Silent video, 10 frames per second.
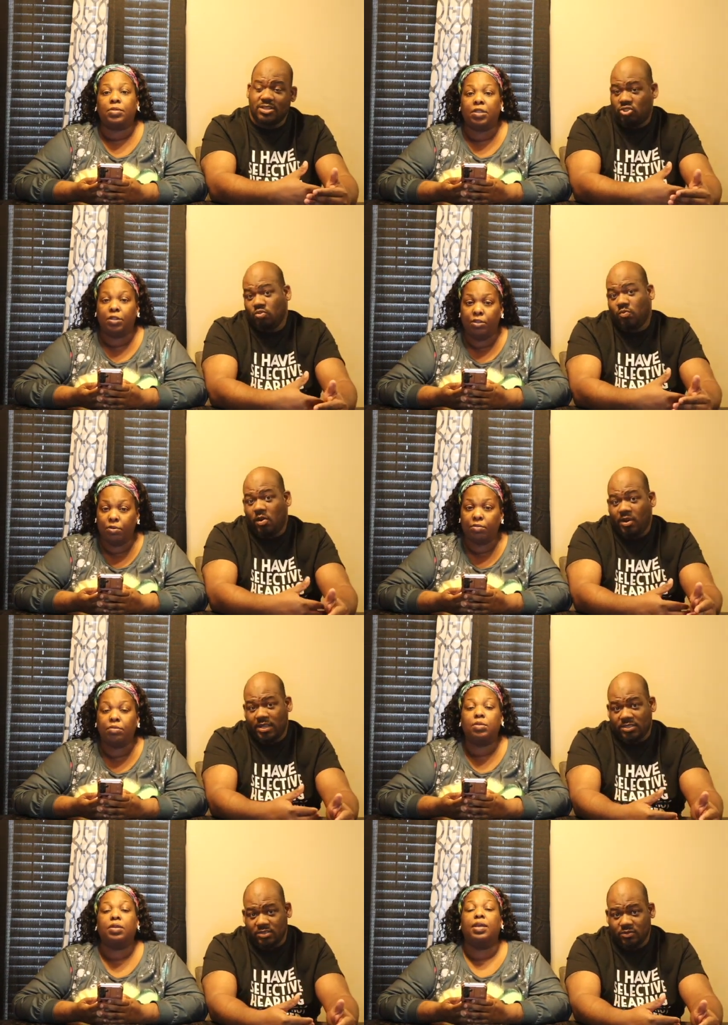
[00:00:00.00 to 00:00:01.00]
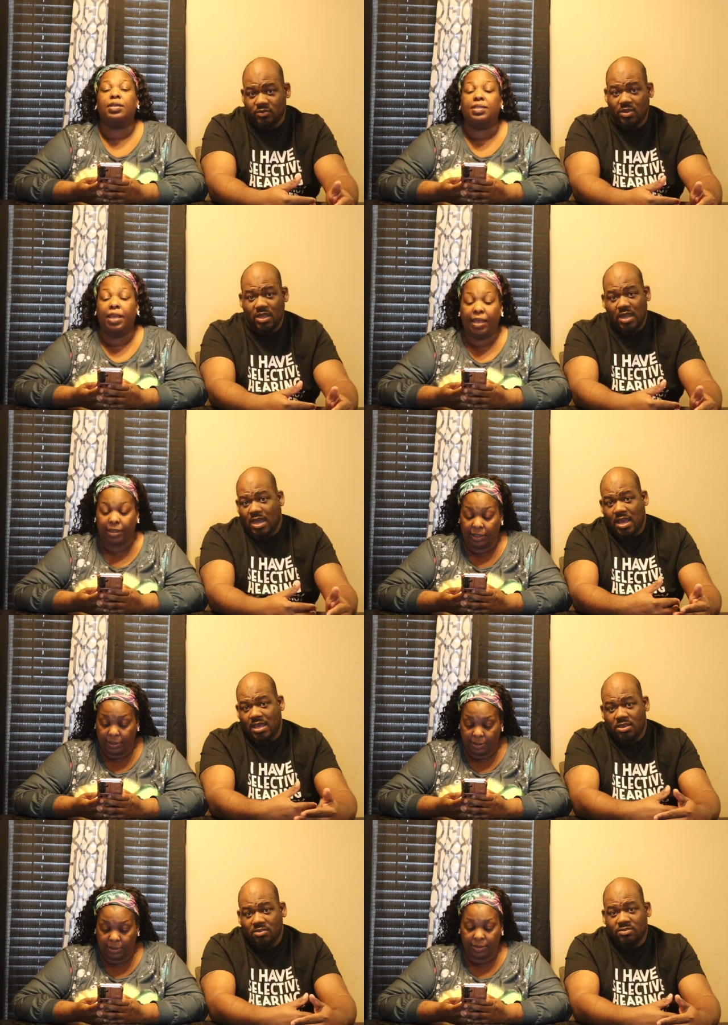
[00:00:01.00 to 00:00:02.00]
Speaker 1: that you want it to. Exactly.
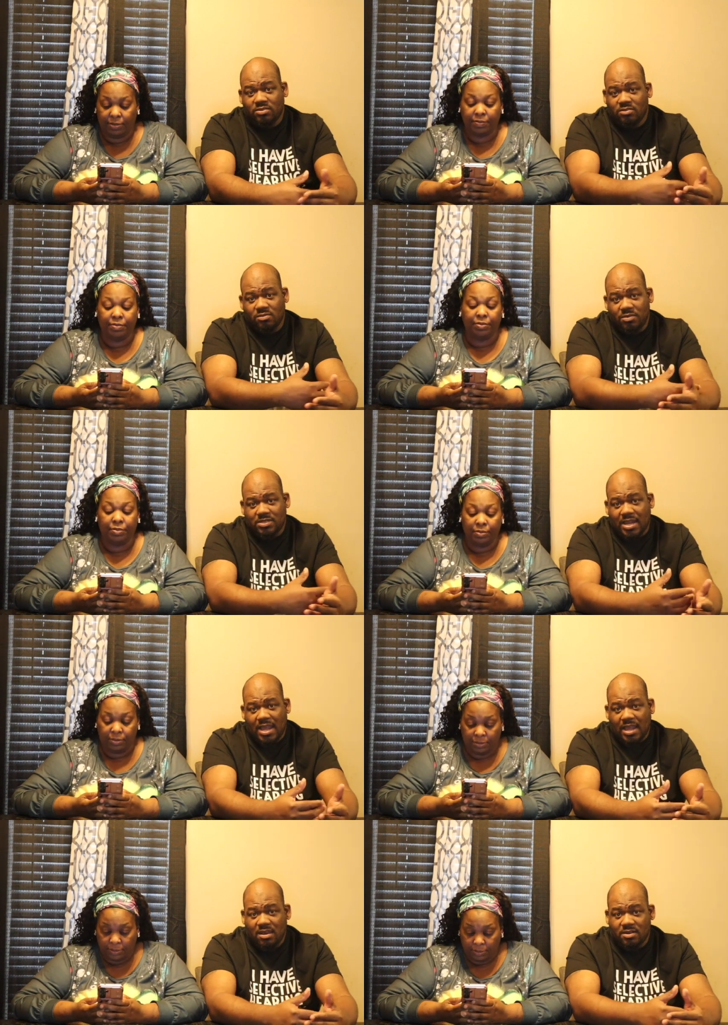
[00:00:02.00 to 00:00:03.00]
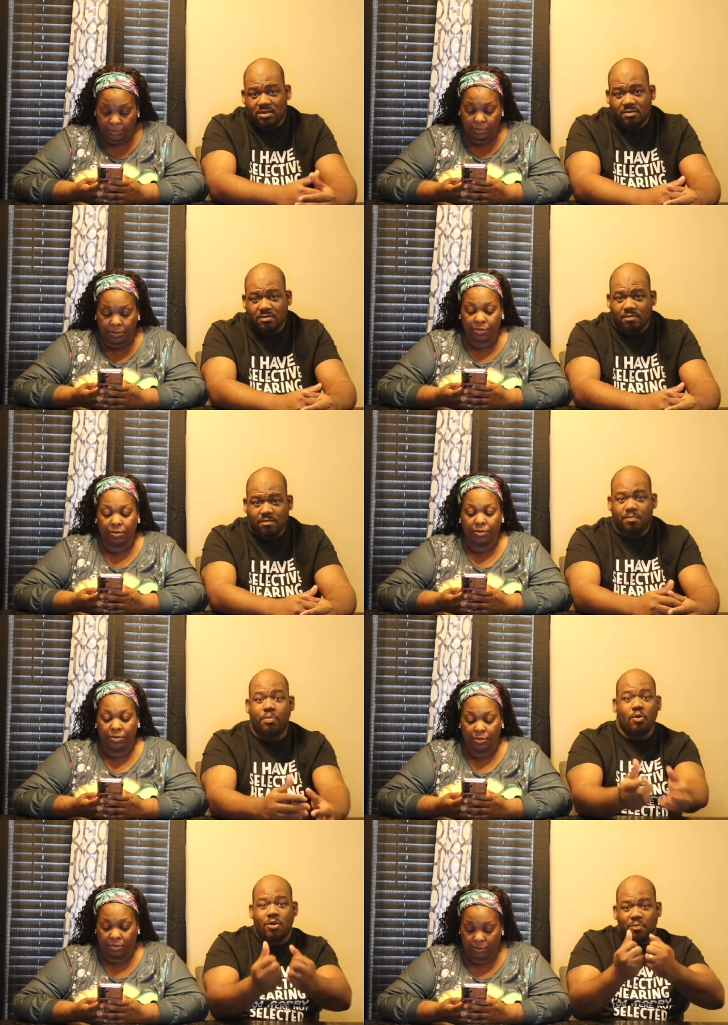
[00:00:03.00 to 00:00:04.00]
And YouTube is not gonna
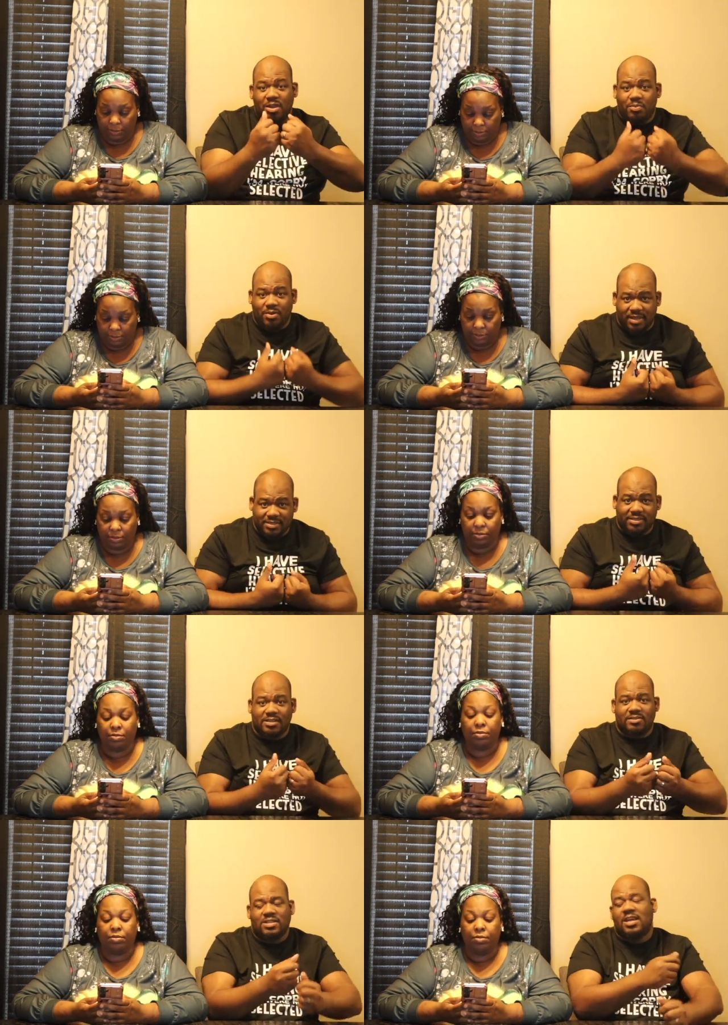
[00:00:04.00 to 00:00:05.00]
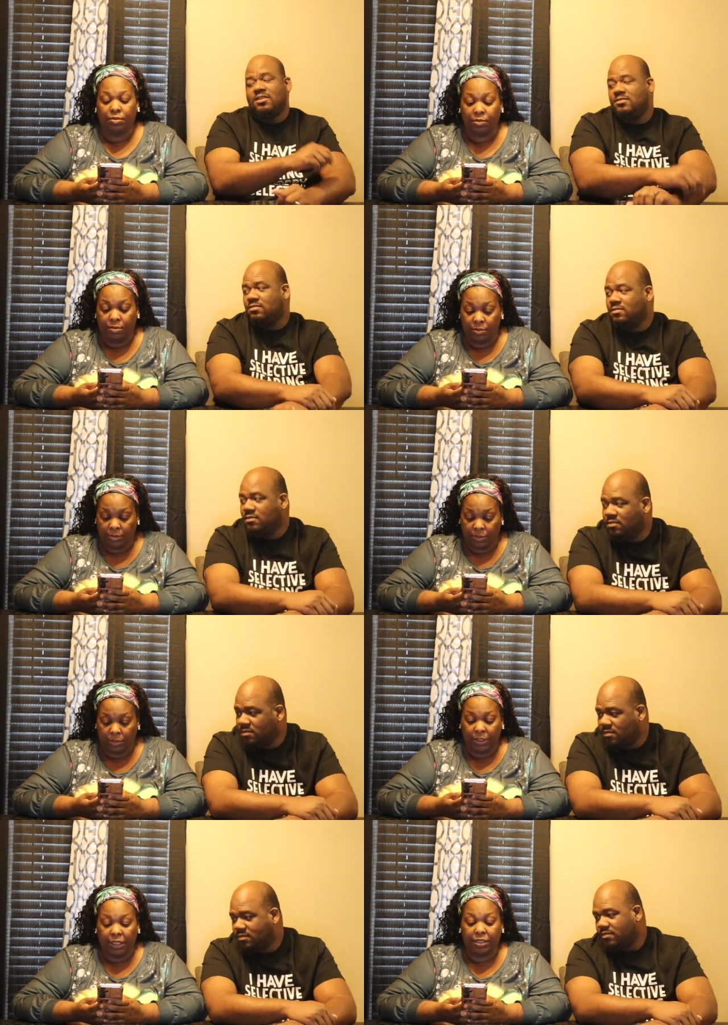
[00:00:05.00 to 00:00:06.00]
pull people into your channel.
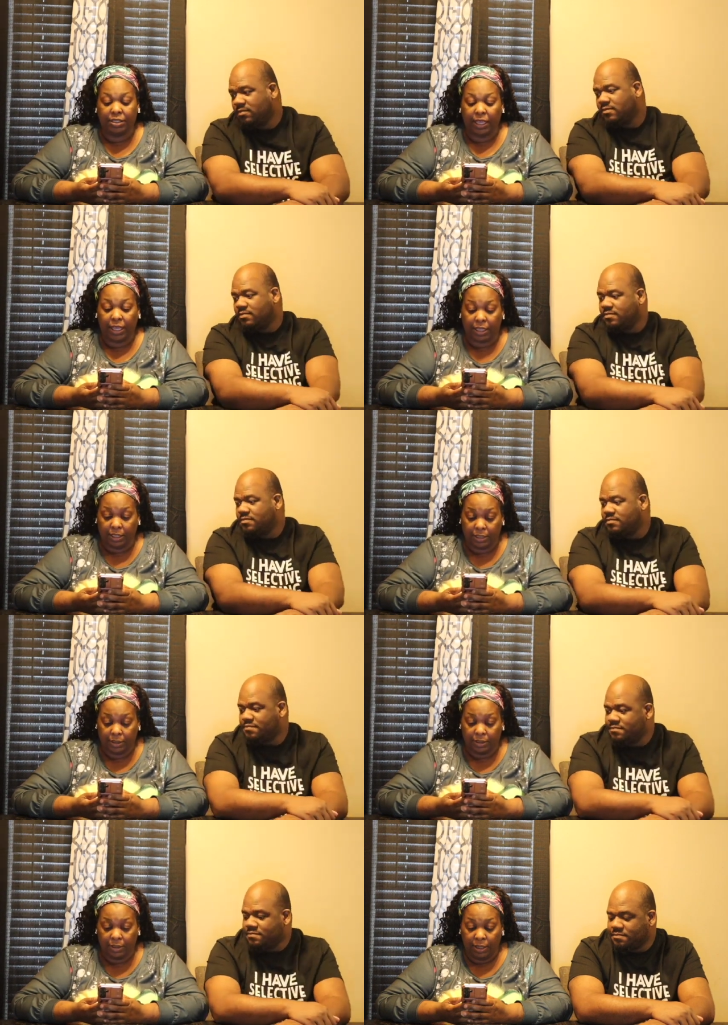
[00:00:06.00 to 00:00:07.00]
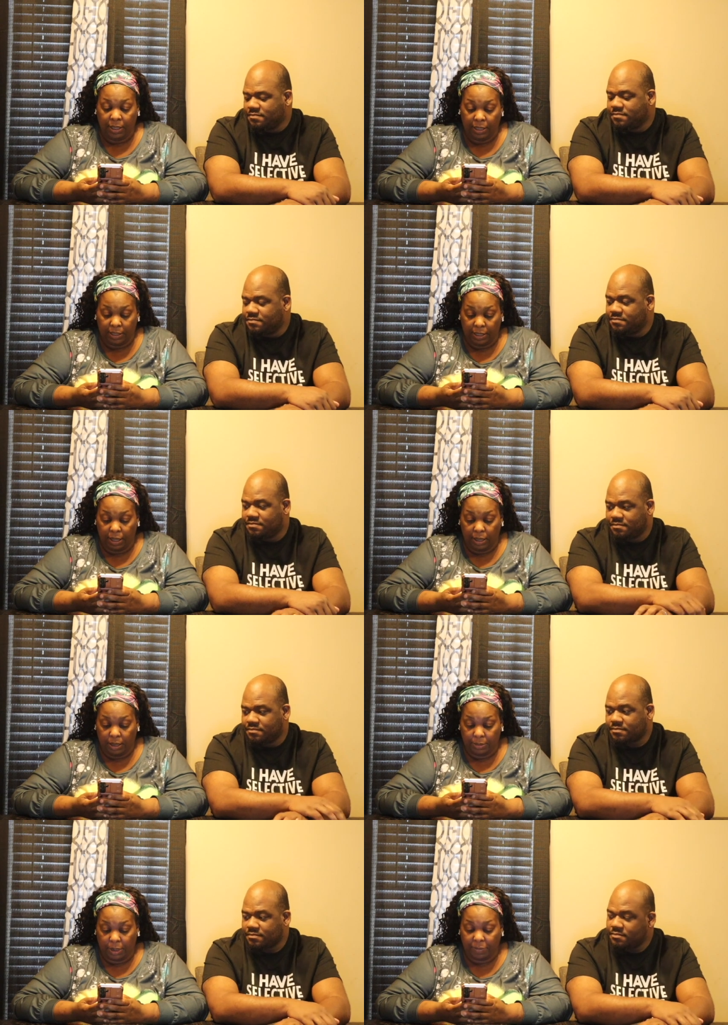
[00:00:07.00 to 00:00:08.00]
Speaker 2: Exactly.
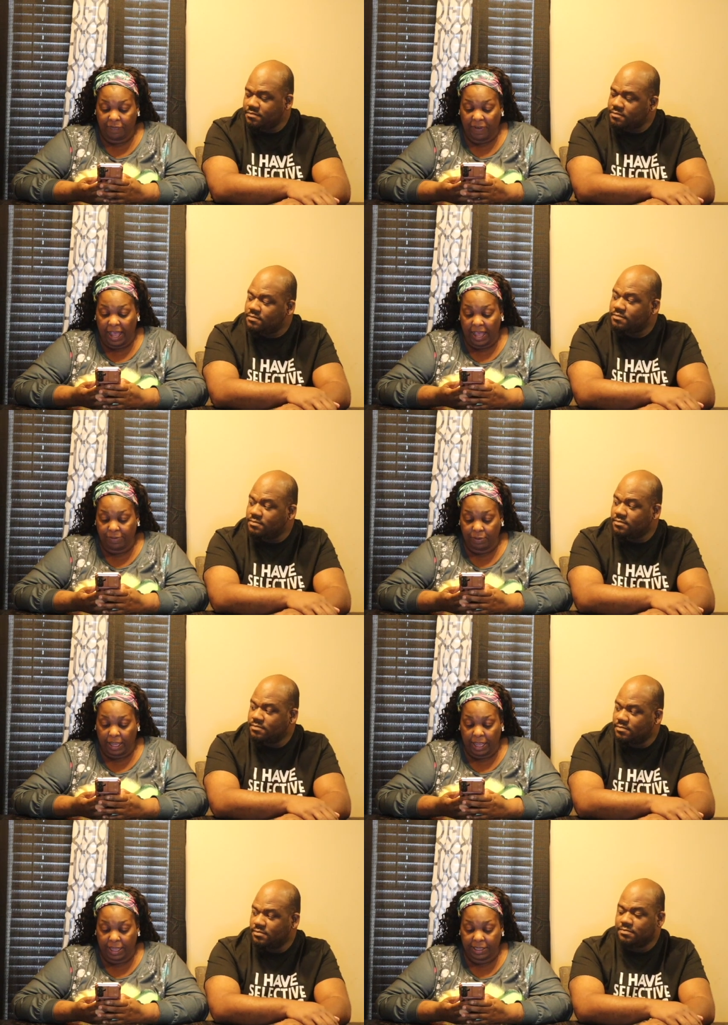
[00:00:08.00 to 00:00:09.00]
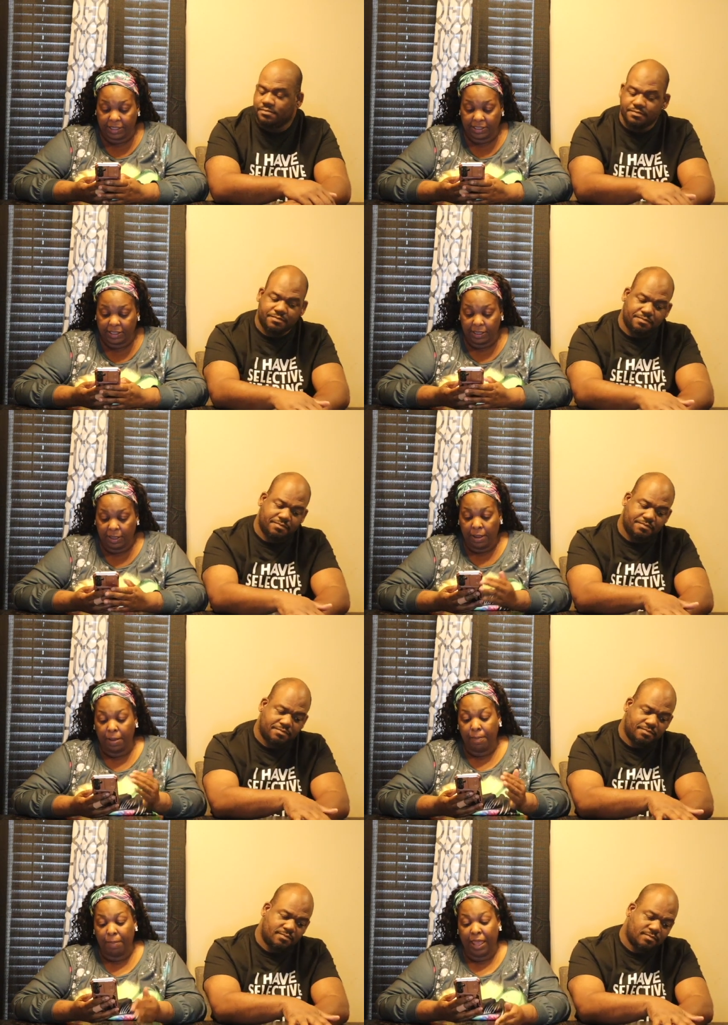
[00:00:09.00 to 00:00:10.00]
Um, number five, you guys
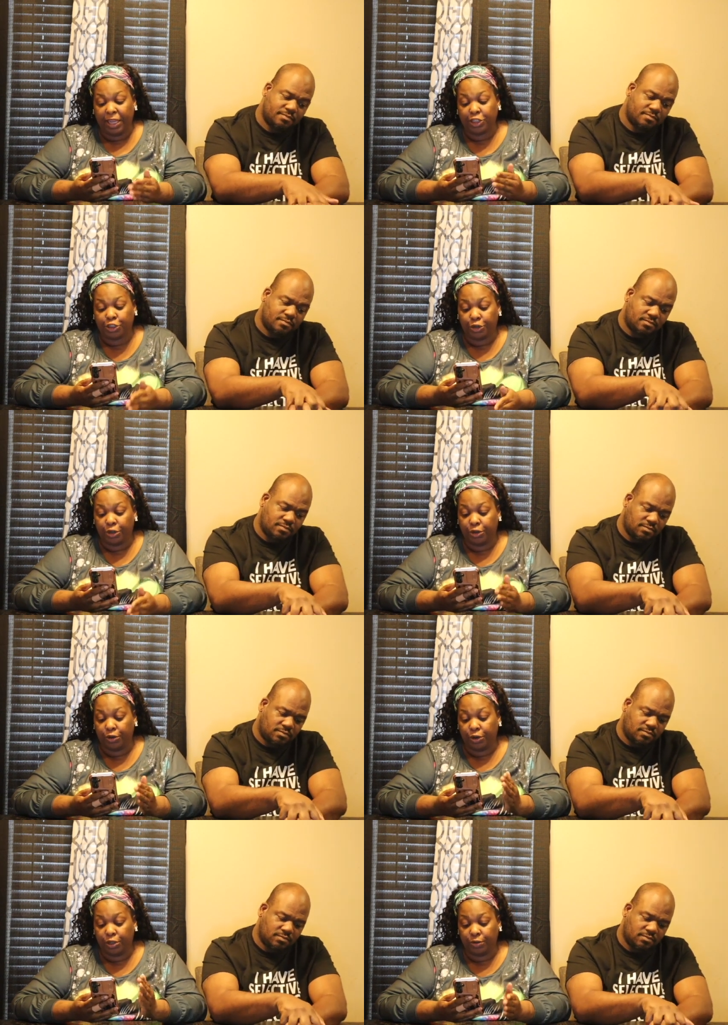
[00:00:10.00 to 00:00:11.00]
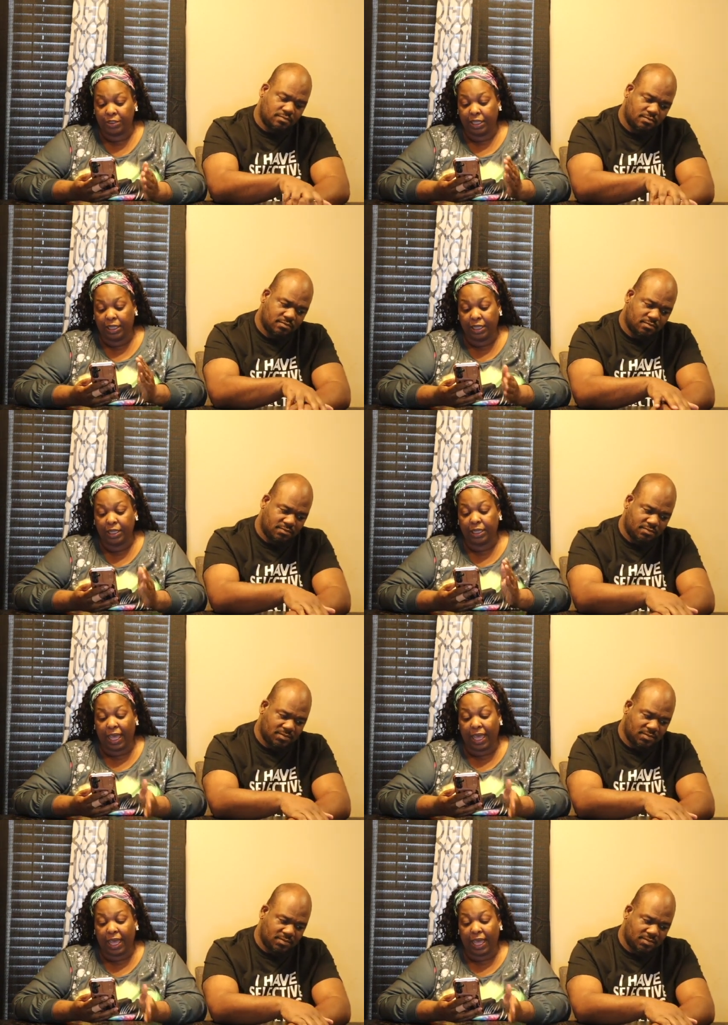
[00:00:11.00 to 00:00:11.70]
Make sure you're using good